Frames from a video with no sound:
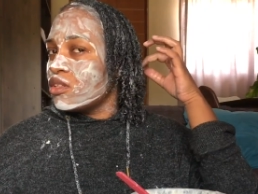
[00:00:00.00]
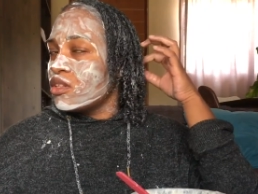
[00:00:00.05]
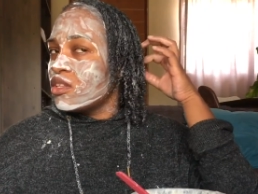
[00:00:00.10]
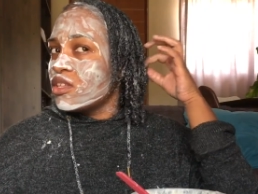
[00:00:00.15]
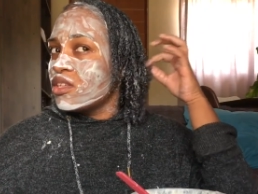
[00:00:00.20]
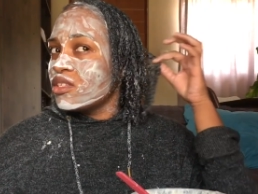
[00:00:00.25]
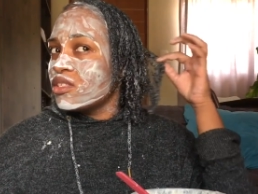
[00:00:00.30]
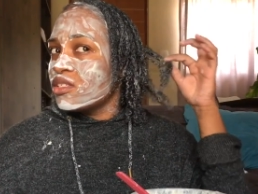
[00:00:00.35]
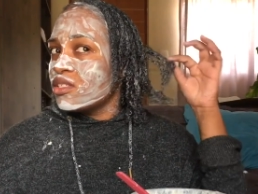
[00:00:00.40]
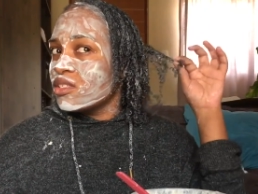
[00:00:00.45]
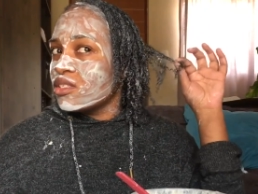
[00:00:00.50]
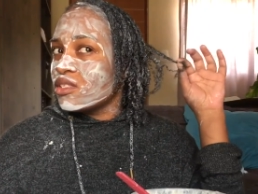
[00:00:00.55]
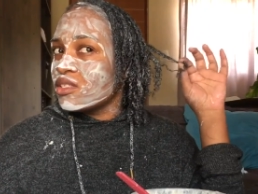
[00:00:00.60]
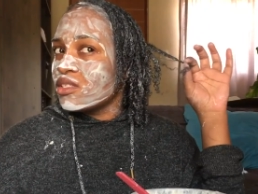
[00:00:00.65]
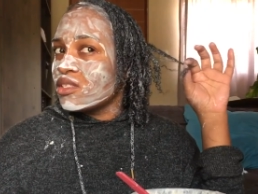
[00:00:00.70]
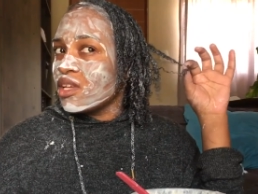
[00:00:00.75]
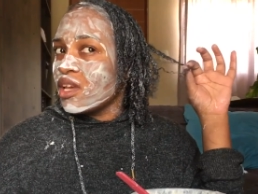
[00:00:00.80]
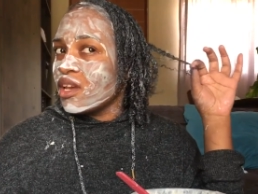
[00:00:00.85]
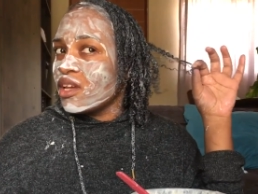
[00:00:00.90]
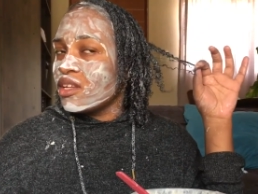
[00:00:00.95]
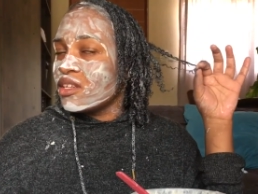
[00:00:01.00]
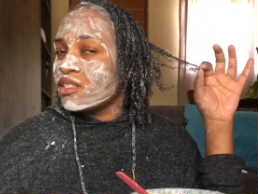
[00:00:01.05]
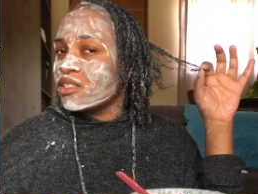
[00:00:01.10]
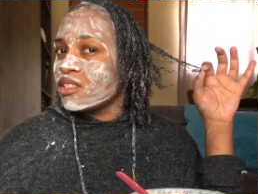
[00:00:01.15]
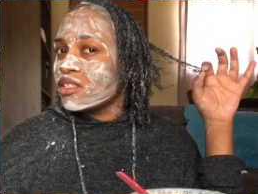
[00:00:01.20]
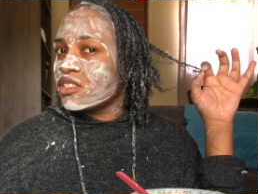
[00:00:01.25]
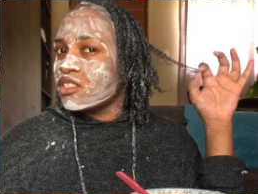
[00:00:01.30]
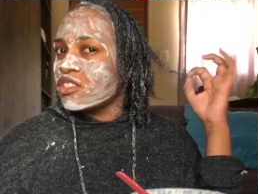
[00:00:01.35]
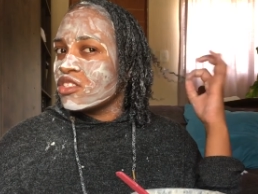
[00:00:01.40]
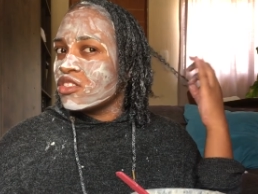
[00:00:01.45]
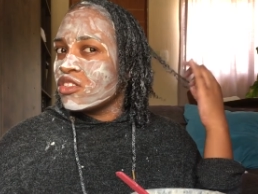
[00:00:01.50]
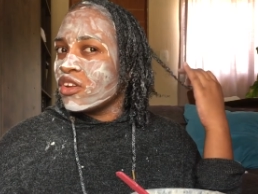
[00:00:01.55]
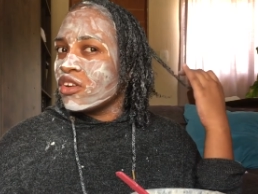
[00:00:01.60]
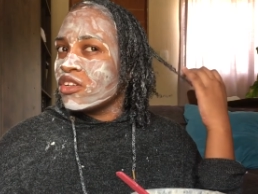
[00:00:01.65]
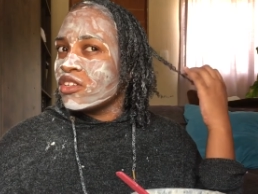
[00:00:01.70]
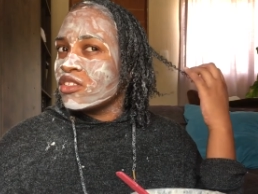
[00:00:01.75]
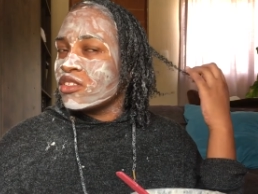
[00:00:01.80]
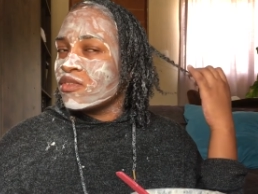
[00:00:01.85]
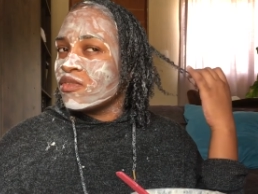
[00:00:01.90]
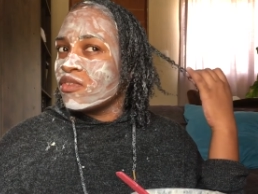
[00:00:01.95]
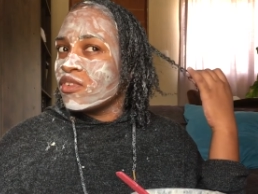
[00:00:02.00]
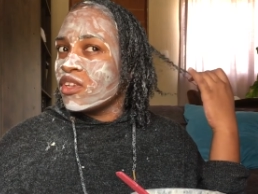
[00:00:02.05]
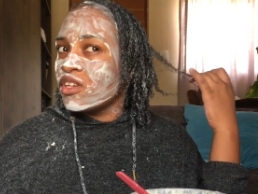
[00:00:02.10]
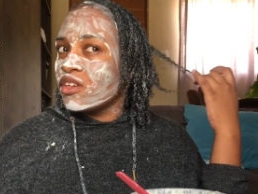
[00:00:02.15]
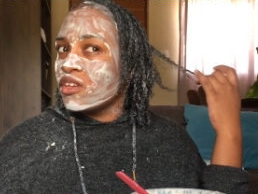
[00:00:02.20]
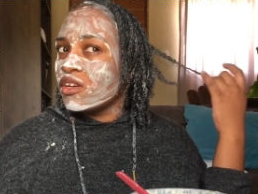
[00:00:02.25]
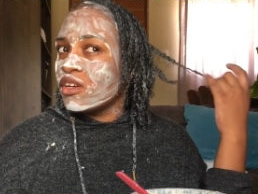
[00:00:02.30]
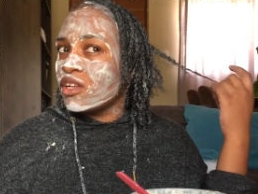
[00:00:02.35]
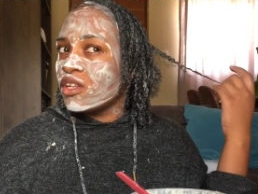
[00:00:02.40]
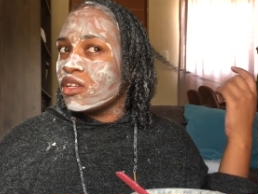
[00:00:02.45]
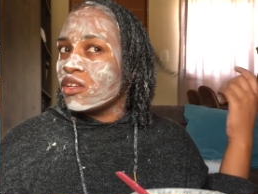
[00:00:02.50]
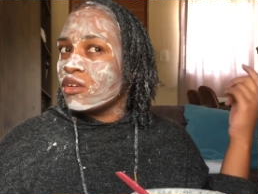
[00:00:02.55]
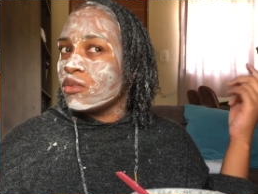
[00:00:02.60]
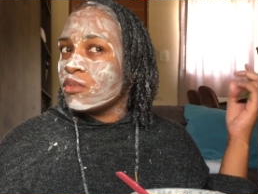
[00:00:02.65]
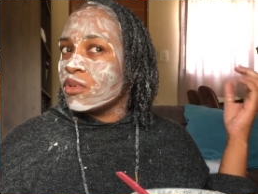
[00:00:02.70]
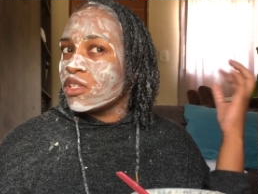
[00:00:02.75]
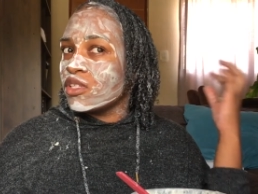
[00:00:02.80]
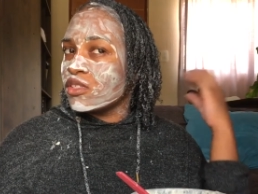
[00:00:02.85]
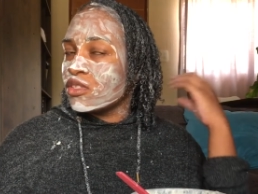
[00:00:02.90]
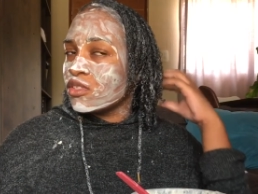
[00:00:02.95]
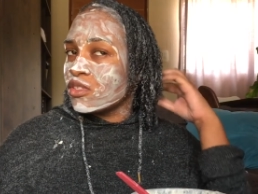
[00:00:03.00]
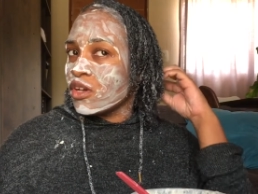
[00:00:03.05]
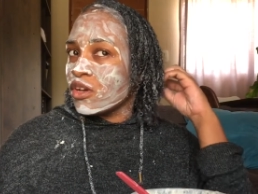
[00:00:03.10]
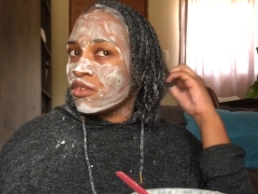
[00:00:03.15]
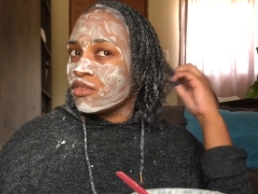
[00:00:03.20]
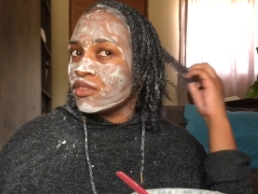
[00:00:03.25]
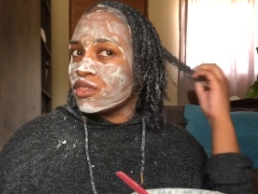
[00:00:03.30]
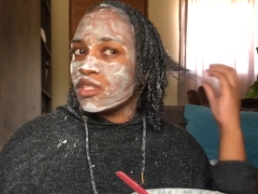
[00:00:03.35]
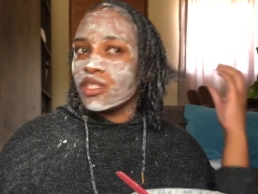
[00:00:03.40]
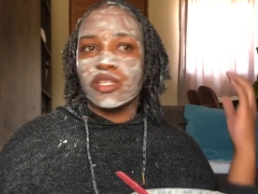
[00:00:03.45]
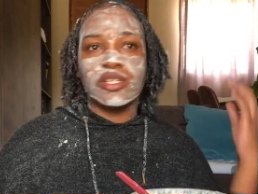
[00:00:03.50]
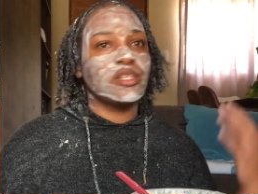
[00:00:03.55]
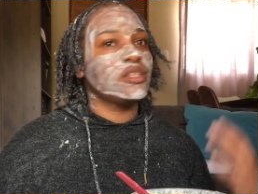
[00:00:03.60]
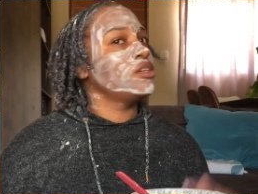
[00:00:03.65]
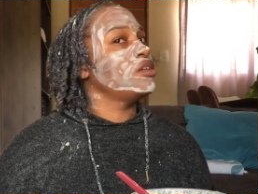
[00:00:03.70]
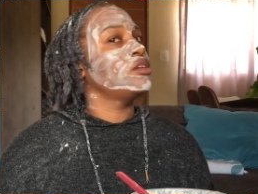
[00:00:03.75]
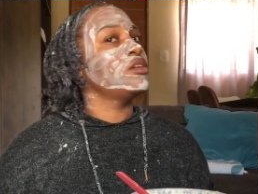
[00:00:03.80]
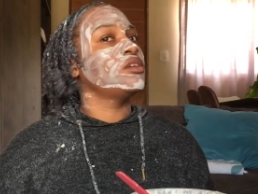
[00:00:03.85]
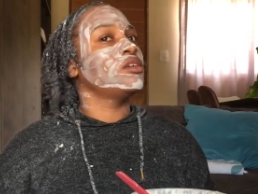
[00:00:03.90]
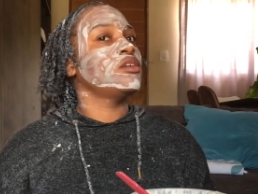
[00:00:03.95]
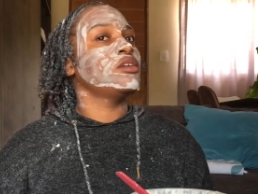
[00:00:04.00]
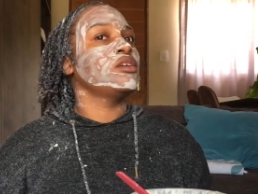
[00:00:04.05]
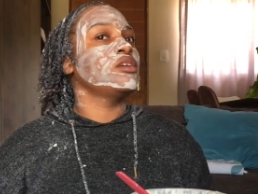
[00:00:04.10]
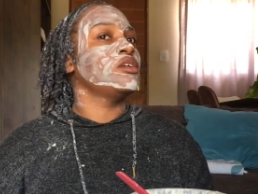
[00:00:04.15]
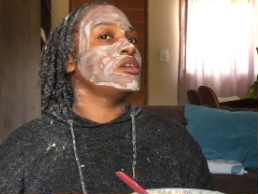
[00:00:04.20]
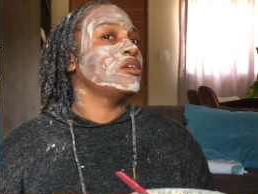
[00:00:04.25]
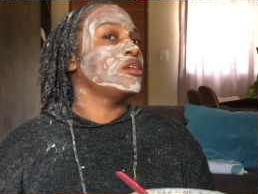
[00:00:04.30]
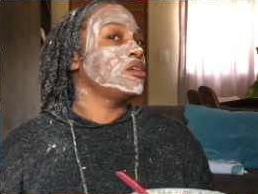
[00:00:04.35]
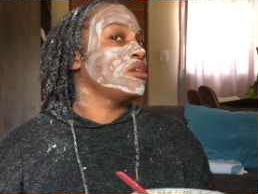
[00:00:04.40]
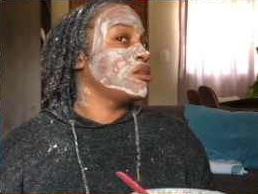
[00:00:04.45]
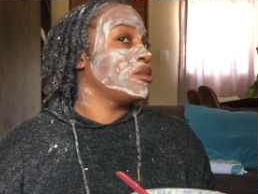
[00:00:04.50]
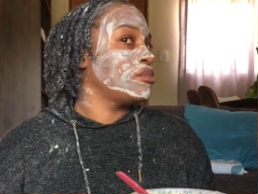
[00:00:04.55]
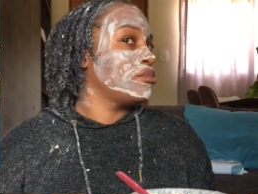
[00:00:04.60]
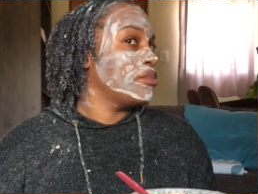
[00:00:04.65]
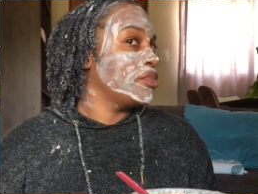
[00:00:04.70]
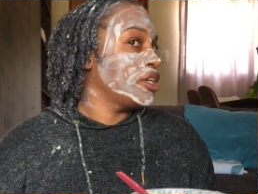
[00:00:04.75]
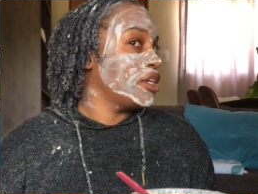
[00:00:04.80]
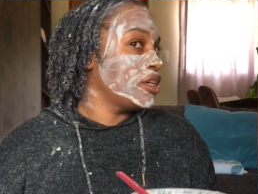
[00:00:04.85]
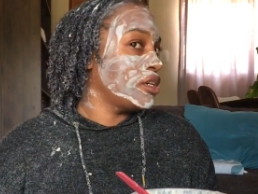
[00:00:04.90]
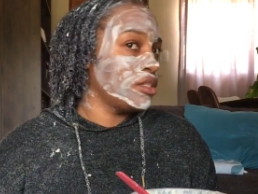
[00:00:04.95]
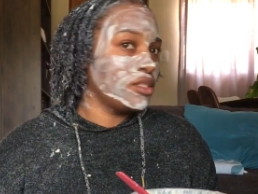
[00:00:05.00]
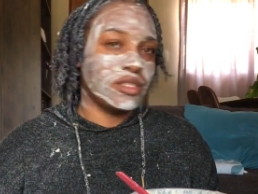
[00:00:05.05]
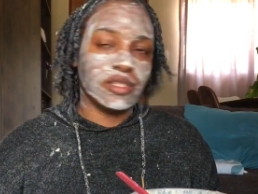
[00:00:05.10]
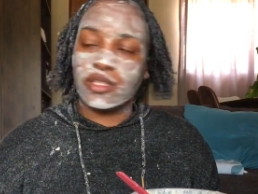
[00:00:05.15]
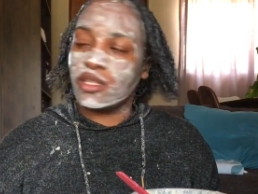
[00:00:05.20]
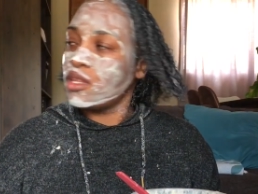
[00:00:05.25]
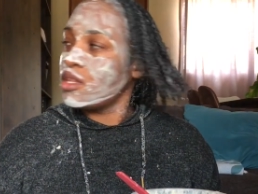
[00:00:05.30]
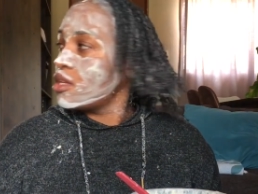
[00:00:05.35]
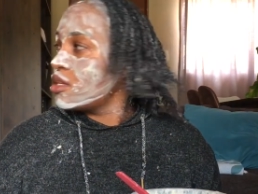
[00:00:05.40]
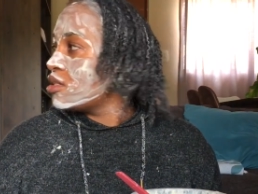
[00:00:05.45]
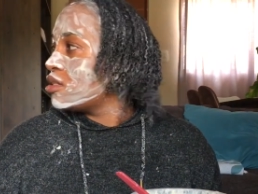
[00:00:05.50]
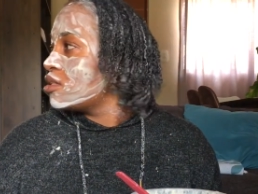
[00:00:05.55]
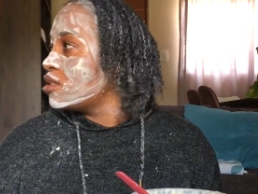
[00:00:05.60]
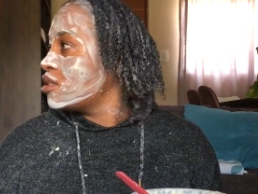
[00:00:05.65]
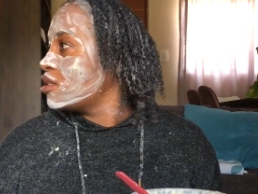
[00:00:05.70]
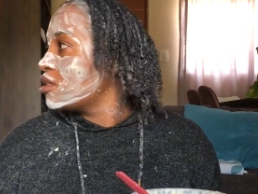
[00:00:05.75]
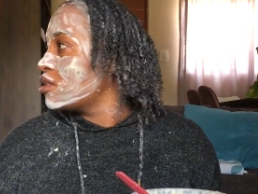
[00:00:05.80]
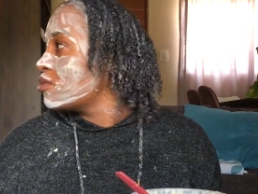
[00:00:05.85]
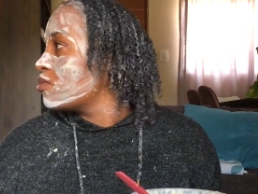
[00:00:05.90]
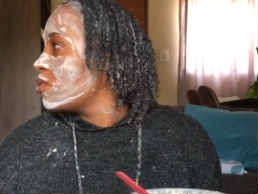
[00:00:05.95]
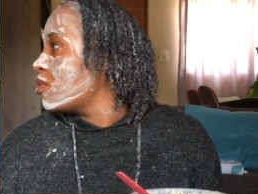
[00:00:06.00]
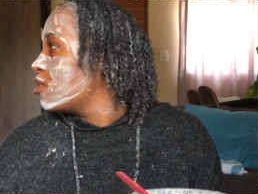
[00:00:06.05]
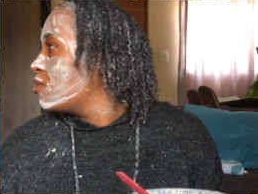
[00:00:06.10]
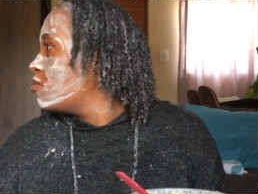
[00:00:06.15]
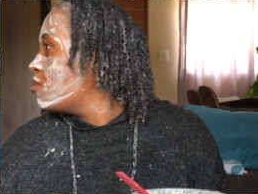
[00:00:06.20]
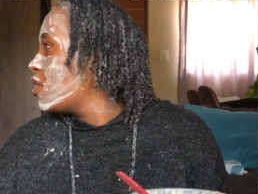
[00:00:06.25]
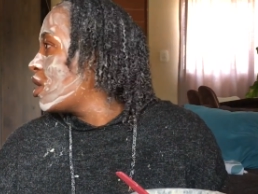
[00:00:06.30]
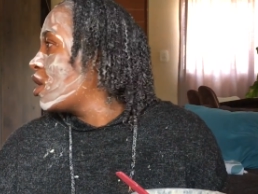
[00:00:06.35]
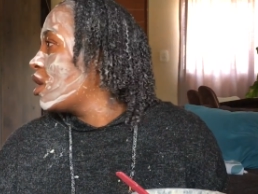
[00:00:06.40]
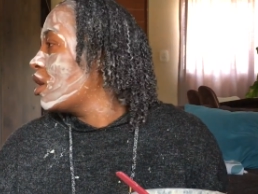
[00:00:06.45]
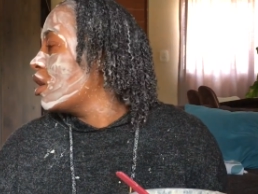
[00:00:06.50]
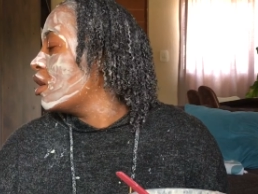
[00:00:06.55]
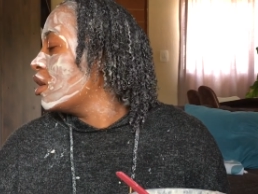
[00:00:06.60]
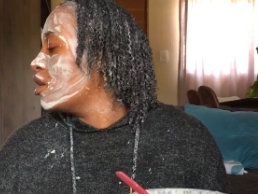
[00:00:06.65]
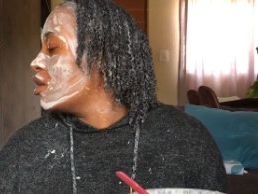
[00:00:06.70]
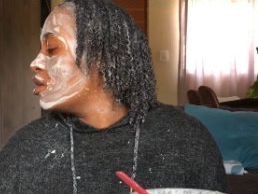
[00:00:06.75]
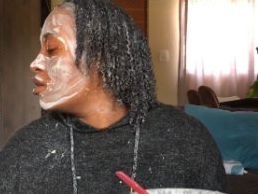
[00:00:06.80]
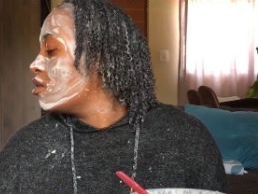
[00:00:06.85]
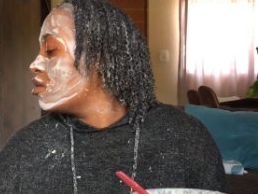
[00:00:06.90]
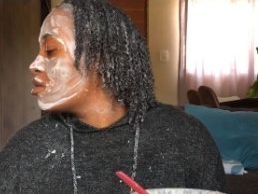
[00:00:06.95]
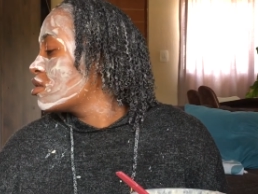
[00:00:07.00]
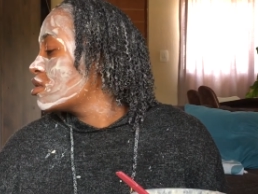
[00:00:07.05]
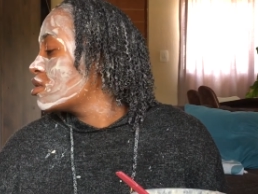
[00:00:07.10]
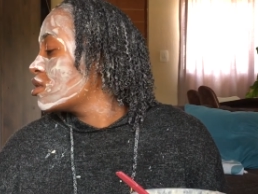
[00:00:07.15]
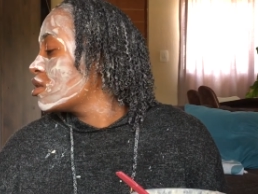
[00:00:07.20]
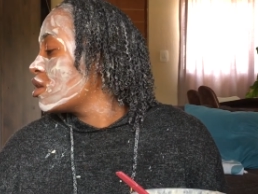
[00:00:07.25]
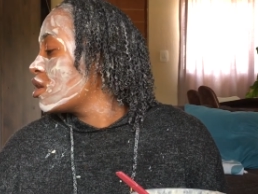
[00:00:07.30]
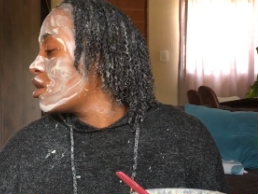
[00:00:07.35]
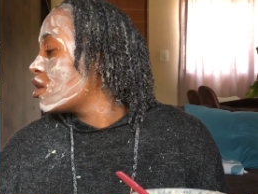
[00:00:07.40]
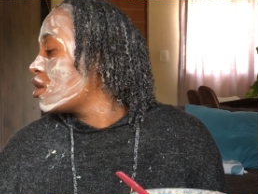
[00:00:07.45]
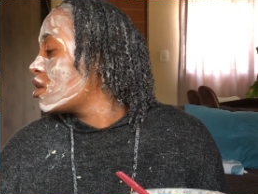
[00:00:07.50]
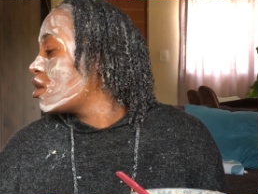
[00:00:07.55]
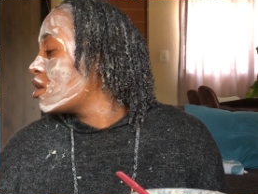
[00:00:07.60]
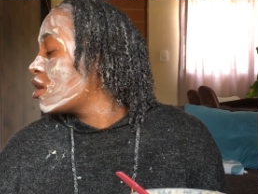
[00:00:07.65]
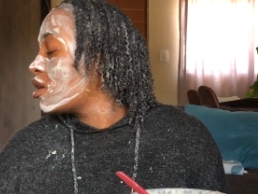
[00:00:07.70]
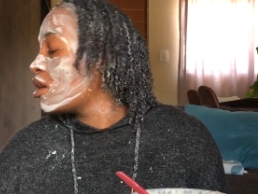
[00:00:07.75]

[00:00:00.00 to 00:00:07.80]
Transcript: This side is actually starting to feel a little bit softer, but this is what my hair looks like